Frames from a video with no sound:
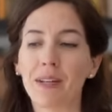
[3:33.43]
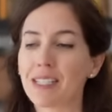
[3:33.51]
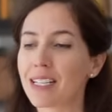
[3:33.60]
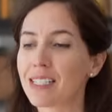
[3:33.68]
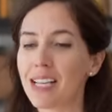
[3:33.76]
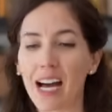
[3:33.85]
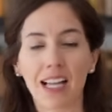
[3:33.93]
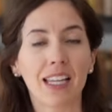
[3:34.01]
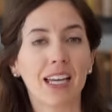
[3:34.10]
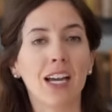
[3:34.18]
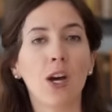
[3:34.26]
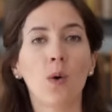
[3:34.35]
It's
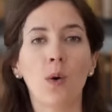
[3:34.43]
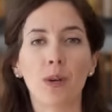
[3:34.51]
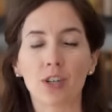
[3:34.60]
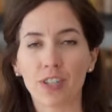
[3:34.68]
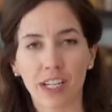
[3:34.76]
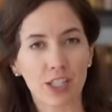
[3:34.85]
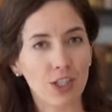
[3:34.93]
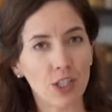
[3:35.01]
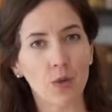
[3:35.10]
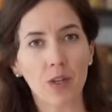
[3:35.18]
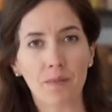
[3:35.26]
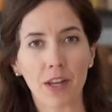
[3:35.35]
exactly what we were trying to
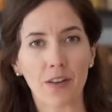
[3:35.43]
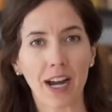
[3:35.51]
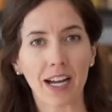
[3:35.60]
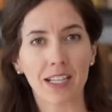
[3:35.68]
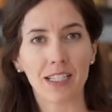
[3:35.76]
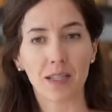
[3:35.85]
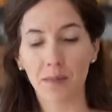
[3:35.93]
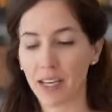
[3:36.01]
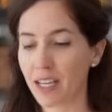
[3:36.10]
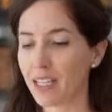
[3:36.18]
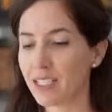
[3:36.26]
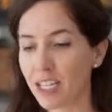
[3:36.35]
do with Mother Academia,
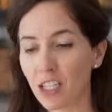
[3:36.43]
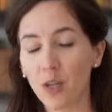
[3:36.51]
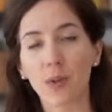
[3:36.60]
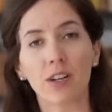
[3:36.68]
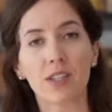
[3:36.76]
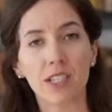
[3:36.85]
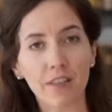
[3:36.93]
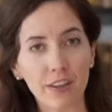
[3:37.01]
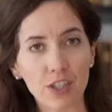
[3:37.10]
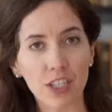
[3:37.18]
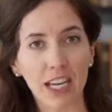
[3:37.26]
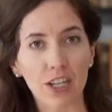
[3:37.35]
continue with our
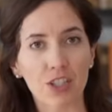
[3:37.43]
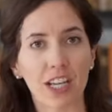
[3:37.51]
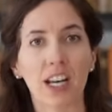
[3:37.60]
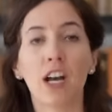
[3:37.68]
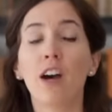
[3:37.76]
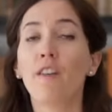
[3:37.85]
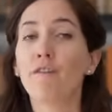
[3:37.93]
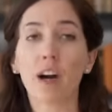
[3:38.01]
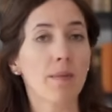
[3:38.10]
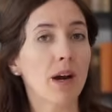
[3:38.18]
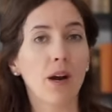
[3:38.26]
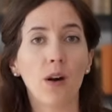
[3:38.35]
self-education
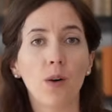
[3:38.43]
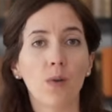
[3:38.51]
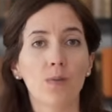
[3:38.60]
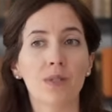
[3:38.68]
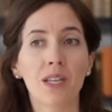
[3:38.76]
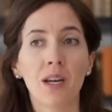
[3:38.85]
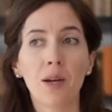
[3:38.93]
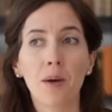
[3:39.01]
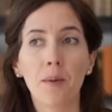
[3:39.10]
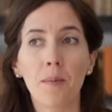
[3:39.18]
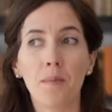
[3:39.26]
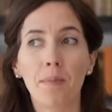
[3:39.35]
from our homes,
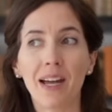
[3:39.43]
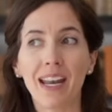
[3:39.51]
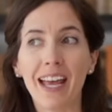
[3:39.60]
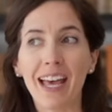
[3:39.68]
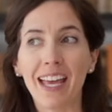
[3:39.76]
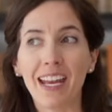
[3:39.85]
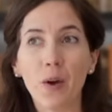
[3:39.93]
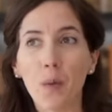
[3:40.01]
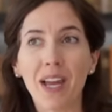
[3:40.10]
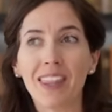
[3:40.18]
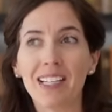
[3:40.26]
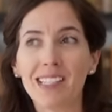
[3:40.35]
but in a
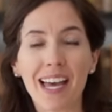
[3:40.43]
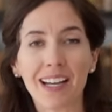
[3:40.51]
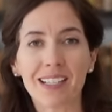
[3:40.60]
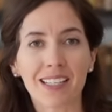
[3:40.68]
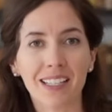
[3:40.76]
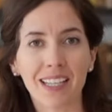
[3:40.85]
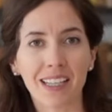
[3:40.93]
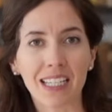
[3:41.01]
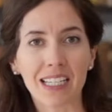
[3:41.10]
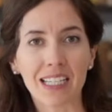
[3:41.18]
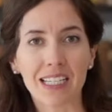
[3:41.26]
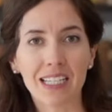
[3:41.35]
way that's
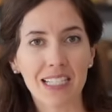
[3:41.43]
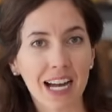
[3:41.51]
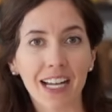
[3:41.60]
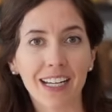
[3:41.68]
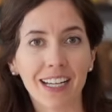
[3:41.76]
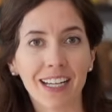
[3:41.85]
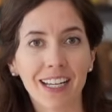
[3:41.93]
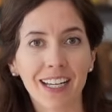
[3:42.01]
excellently done.